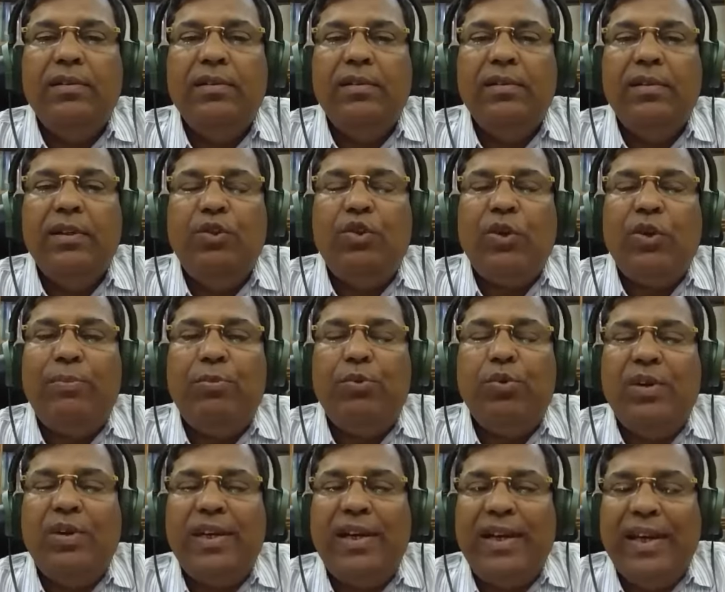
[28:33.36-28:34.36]
You have to
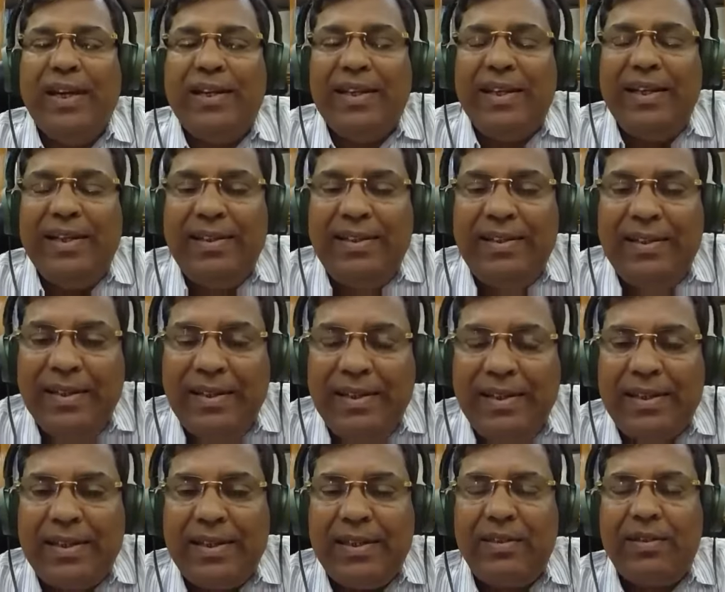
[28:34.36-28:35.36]
create
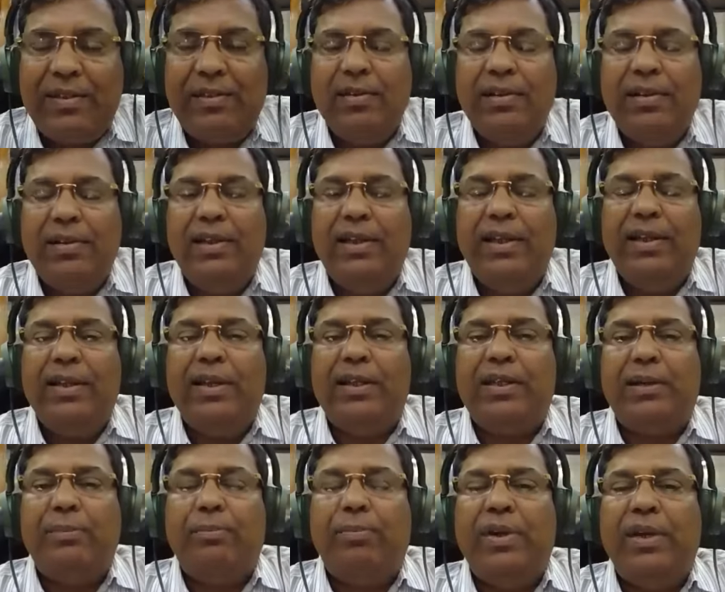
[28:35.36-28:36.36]
interest in the
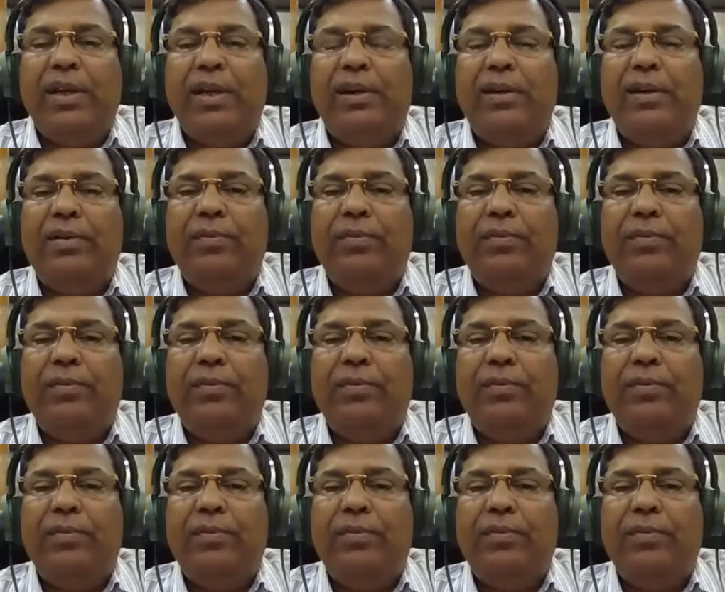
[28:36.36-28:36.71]
tribunal